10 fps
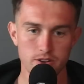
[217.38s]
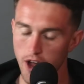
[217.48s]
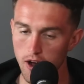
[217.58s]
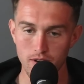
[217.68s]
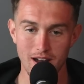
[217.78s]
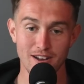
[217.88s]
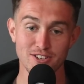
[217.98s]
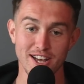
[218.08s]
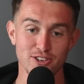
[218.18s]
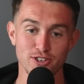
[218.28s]
No,
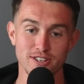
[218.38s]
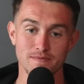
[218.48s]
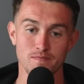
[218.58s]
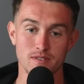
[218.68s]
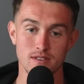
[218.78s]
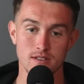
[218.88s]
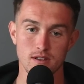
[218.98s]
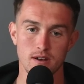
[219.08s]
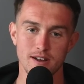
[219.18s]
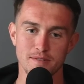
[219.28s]
I was actually
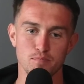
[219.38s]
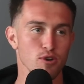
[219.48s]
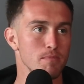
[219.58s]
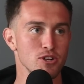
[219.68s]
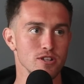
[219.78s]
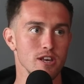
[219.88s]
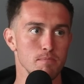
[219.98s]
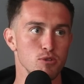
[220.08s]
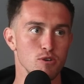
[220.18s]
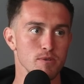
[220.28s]
uh, pretty much a
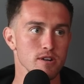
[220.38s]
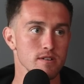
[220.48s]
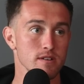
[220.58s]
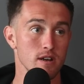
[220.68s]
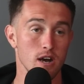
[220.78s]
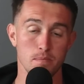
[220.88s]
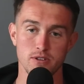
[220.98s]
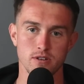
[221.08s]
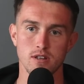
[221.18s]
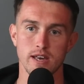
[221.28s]
late bloomer mm -hmm.
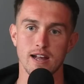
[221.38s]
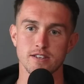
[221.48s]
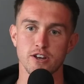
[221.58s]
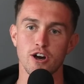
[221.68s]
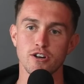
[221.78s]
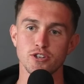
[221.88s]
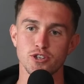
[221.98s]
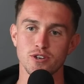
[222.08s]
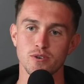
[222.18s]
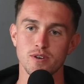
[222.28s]
up until I got to
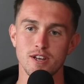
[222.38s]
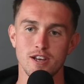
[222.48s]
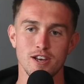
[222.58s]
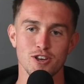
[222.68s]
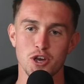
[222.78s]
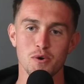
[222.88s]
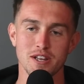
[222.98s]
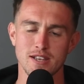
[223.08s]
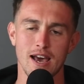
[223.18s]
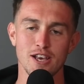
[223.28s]
college. So
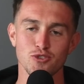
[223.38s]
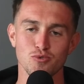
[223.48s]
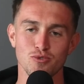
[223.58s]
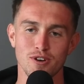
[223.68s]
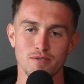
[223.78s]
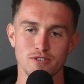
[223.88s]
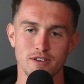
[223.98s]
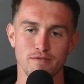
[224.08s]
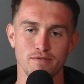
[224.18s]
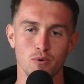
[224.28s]
going into high school, I was
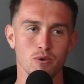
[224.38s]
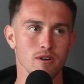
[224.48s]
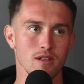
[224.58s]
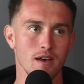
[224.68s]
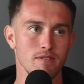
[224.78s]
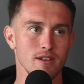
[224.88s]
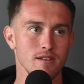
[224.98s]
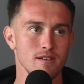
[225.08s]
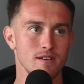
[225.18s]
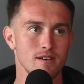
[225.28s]
like four
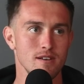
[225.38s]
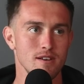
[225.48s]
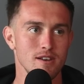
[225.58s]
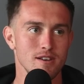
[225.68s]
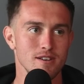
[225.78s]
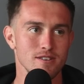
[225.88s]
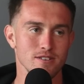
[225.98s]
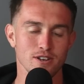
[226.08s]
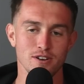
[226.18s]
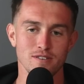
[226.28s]
mm
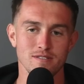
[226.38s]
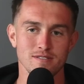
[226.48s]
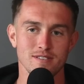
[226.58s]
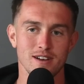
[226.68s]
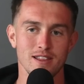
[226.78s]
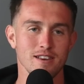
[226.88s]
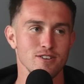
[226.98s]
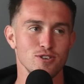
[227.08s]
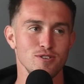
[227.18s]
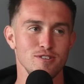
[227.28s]
-hmm. So I
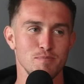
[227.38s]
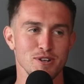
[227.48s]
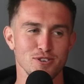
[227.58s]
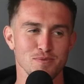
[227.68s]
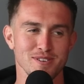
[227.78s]
think I showed you a picture